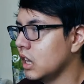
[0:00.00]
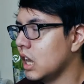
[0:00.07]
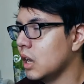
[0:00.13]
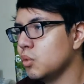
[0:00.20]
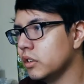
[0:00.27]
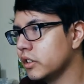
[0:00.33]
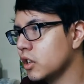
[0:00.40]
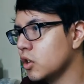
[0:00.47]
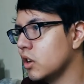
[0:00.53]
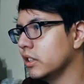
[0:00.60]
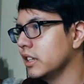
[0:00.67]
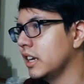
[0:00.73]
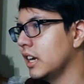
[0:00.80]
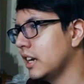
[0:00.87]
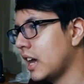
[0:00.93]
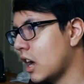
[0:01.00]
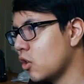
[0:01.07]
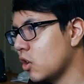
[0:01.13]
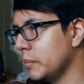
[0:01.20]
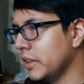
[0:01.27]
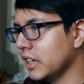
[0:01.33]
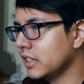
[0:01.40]
I would go on again
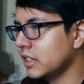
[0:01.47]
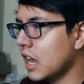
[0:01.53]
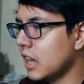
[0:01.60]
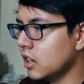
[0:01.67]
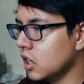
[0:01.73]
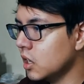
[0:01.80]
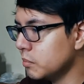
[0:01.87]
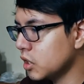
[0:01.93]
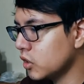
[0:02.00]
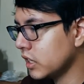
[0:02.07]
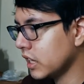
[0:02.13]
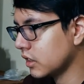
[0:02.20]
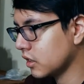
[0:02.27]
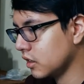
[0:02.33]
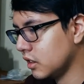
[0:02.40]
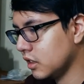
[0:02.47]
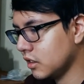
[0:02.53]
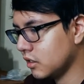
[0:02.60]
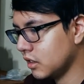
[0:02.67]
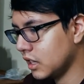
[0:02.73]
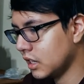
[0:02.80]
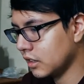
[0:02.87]
how I'm, like, not uploading as
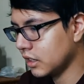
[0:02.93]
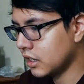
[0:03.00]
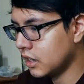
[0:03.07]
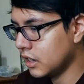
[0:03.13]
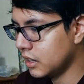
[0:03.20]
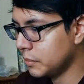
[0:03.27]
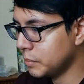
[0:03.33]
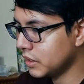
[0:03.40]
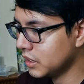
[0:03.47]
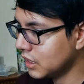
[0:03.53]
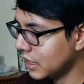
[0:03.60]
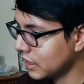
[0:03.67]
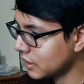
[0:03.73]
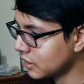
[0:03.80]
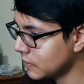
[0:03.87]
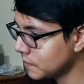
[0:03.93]
consistent as I can, but, like,